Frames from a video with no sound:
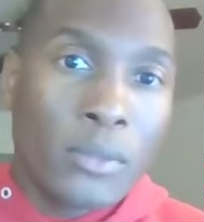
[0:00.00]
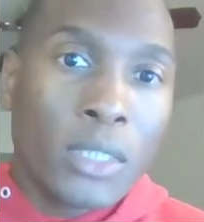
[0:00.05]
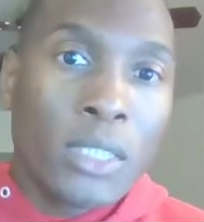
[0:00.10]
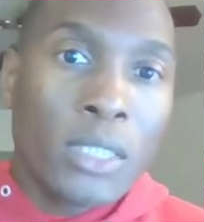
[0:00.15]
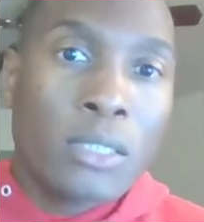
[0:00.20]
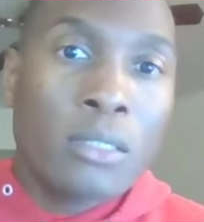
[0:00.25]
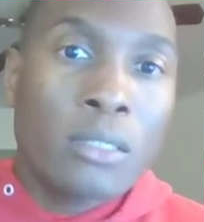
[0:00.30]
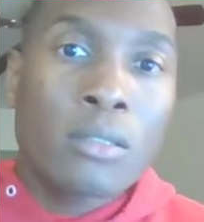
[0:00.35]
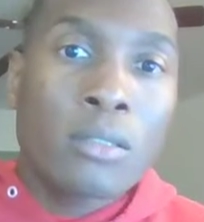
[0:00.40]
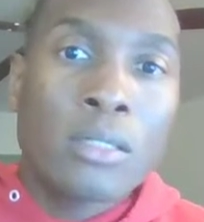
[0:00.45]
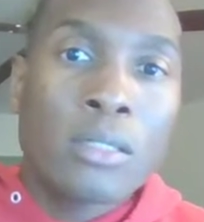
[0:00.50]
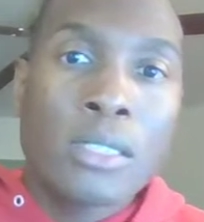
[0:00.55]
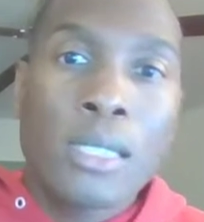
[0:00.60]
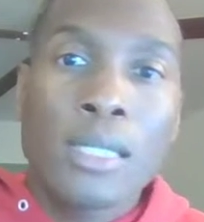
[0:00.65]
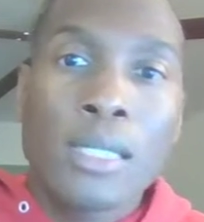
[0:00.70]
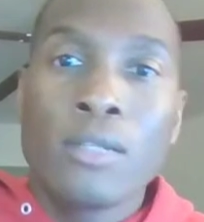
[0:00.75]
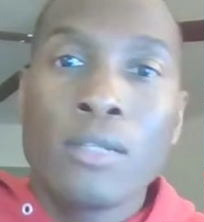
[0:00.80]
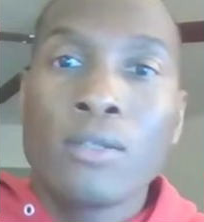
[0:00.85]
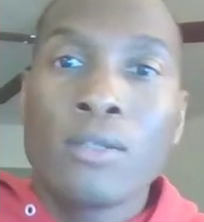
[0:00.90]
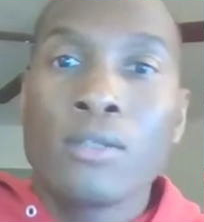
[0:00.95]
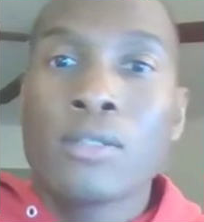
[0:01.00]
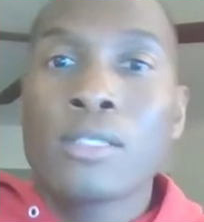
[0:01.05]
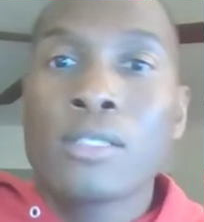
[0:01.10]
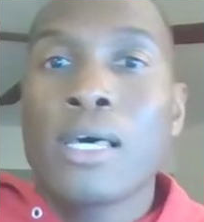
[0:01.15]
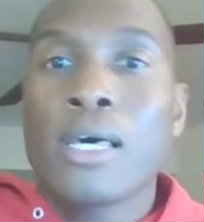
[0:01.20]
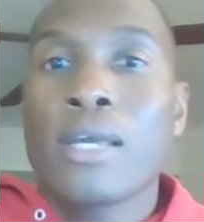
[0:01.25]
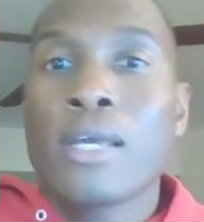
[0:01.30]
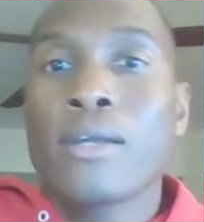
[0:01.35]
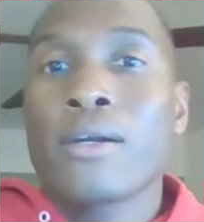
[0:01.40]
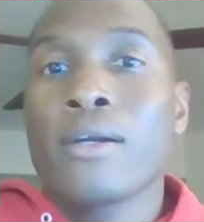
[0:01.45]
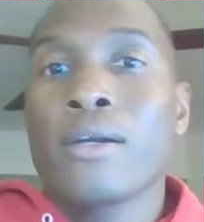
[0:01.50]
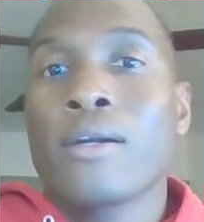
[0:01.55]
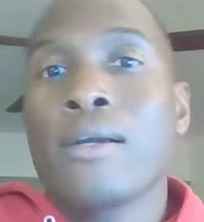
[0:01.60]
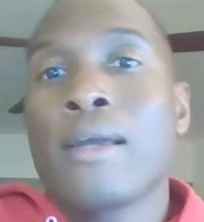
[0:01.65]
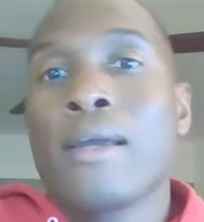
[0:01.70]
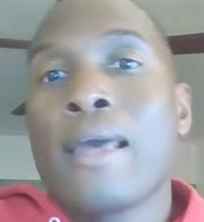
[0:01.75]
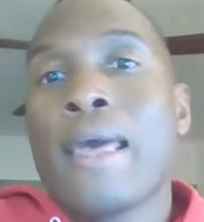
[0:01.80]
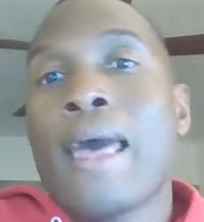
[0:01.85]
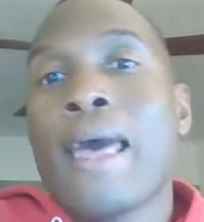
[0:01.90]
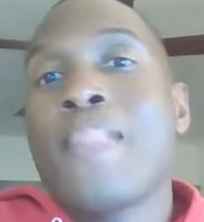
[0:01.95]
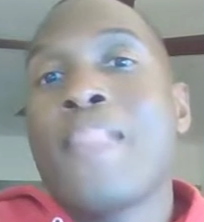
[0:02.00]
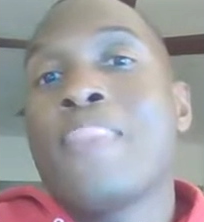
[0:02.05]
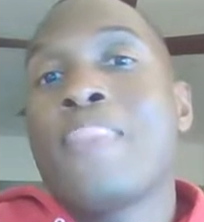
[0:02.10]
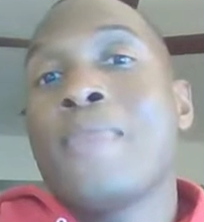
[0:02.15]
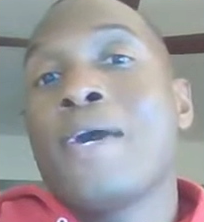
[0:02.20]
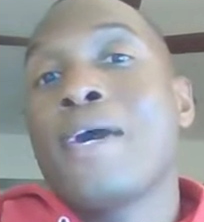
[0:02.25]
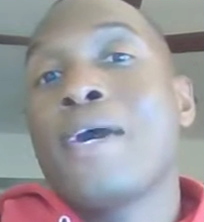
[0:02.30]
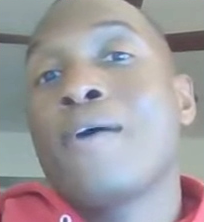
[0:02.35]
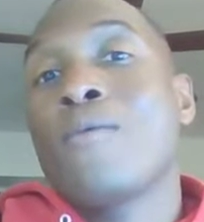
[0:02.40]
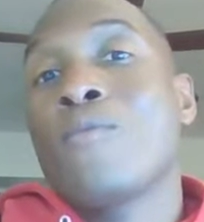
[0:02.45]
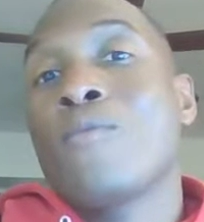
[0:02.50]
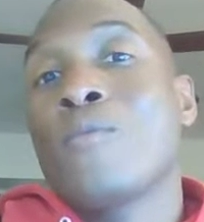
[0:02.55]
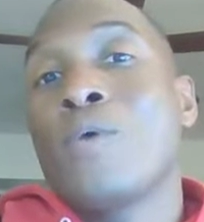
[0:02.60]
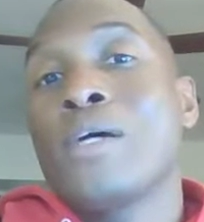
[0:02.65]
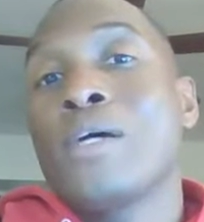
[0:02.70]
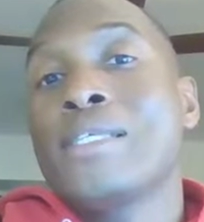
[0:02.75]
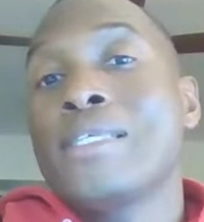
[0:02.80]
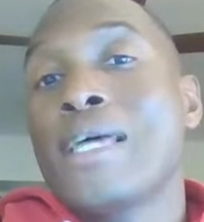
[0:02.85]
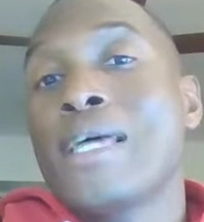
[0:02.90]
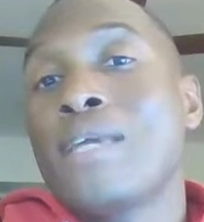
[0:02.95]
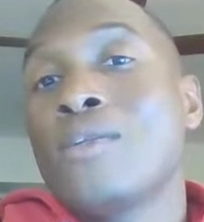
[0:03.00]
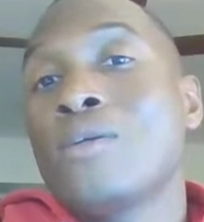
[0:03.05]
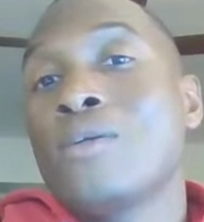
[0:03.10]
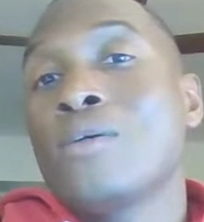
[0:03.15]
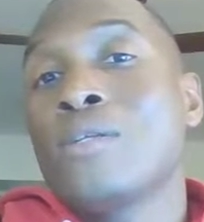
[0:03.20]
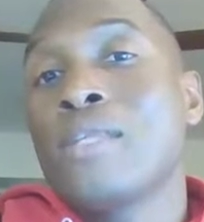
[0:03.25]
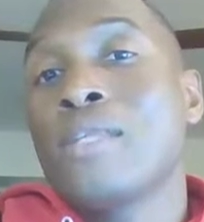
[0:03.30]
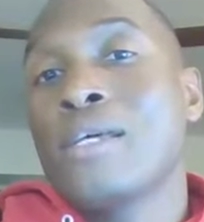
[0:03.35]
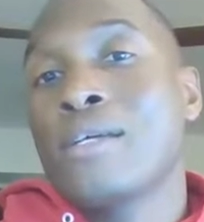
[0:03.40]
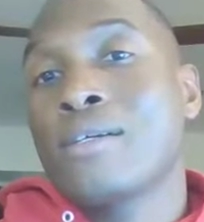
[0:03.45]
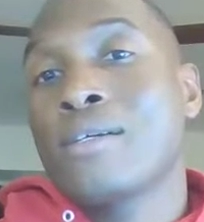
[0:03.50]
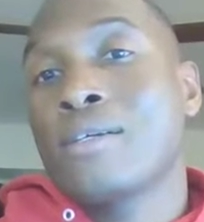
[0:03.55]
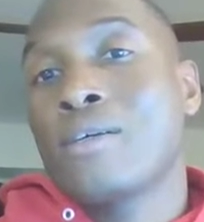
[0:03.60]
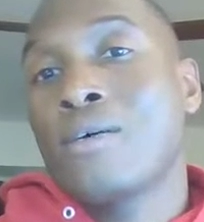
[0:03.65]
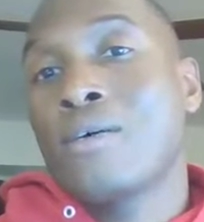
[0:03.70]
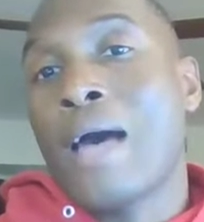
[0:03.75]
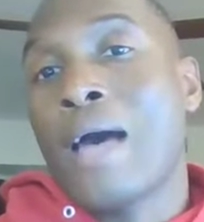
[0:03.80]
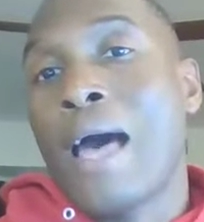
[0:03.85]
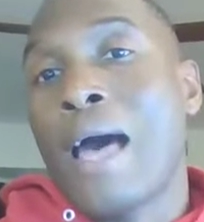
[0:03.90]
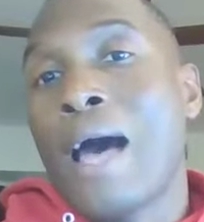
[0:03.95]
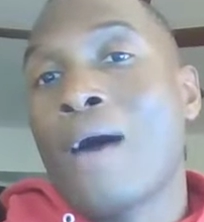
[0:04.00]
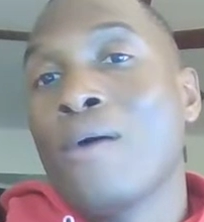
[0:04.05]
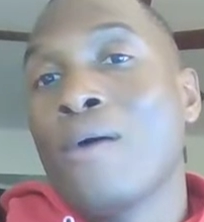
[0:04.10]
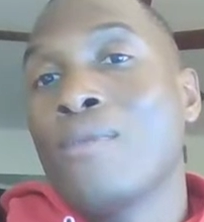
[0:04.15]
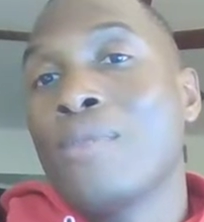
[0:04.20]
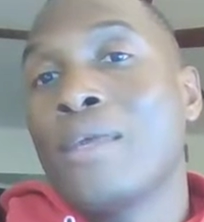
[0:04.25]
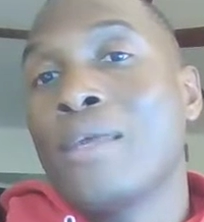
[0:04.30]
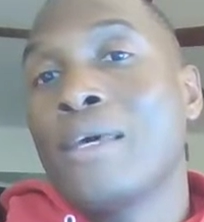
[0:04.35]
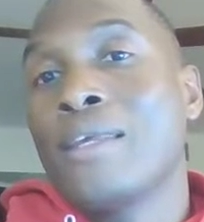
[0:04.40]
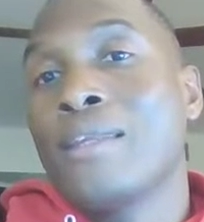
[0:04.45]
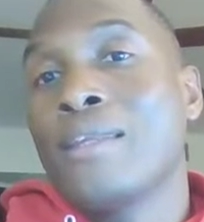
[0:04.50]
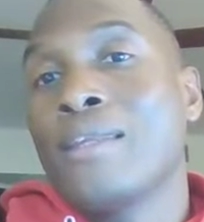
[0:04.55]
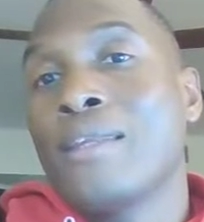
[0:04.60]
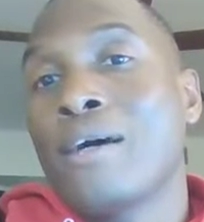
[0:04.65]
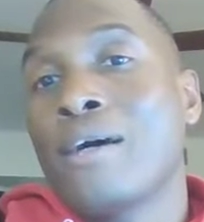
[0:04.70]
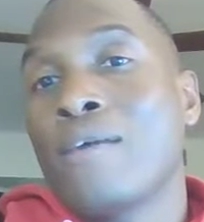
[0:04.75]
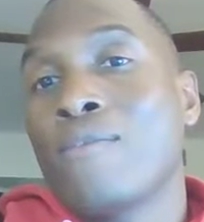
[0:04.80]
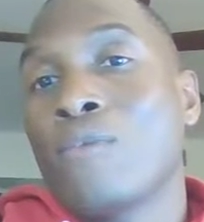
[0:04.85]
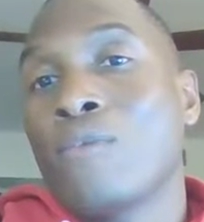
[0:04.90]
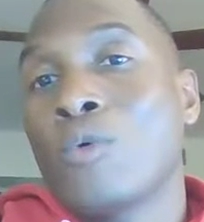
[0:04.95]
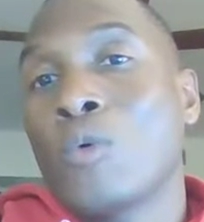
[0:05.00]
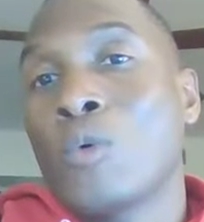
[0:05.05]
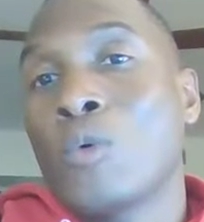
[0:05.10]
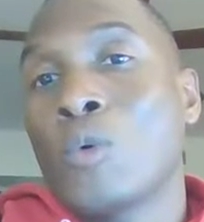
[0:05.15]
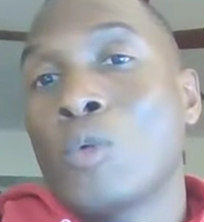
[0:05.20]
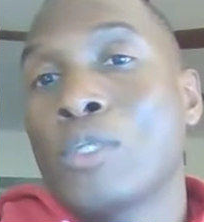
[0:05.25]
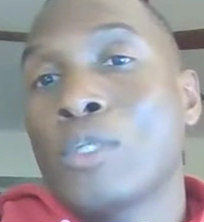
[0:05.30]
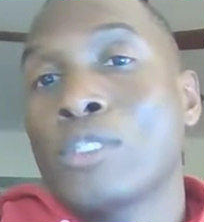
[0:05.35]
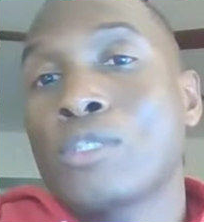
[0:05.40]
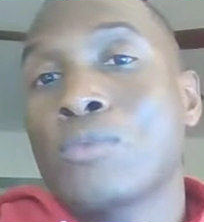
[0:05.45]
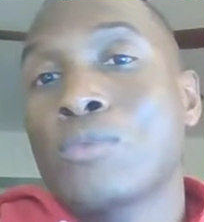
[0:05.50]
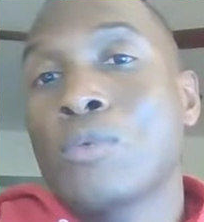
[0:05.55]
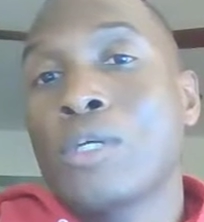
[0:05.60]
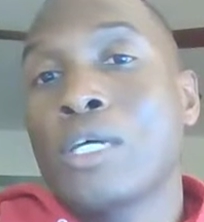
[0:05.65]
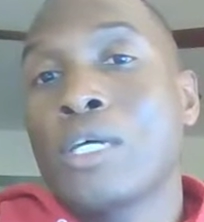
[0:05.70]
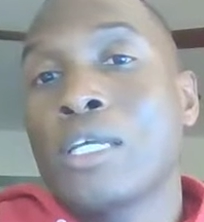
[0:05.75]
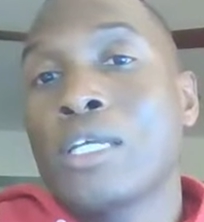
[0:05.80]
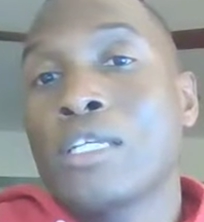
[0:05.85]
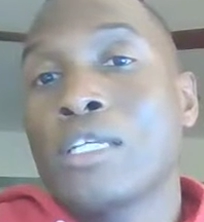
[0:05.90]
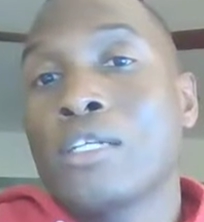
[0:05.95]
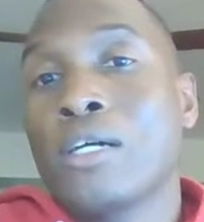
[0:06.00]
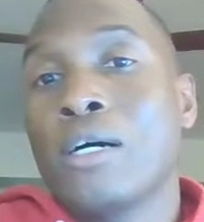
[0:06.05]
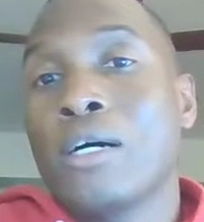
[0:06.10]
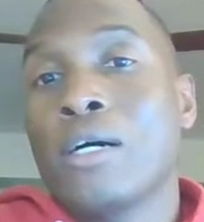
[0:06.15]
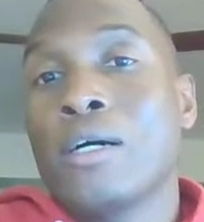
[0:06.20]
So send the newsletter, and then once that newsletter go out, then of course we're gonna